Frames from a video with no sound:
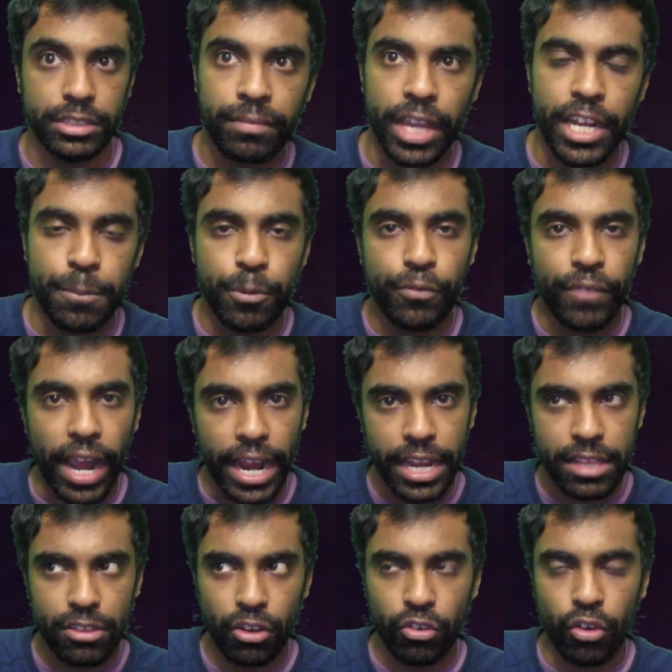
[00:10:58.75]
And it
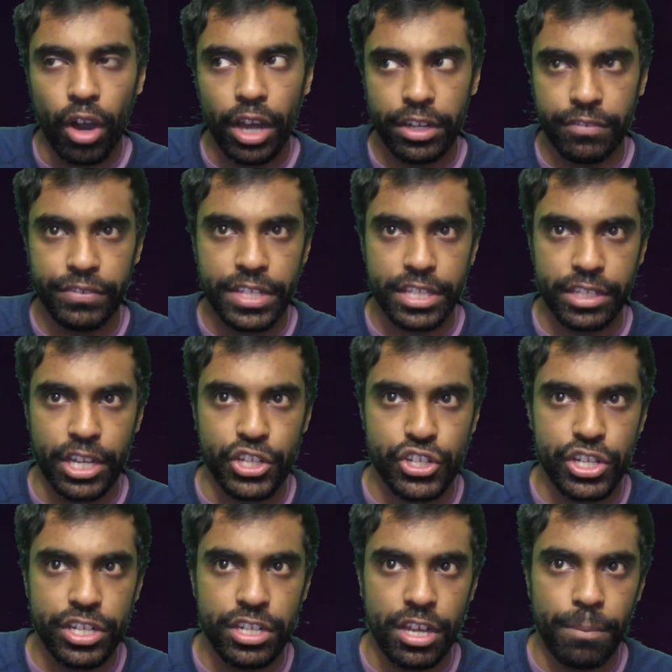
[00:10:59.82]
provides a lot of
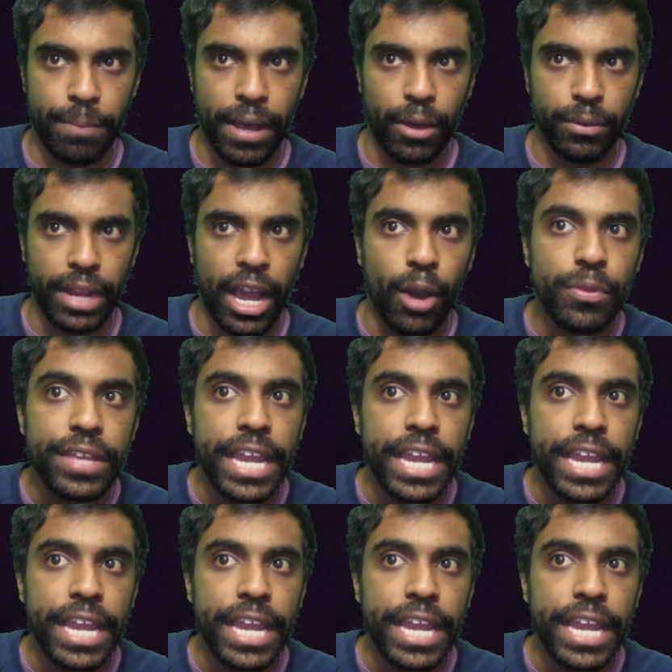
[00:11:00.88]
discussion about how the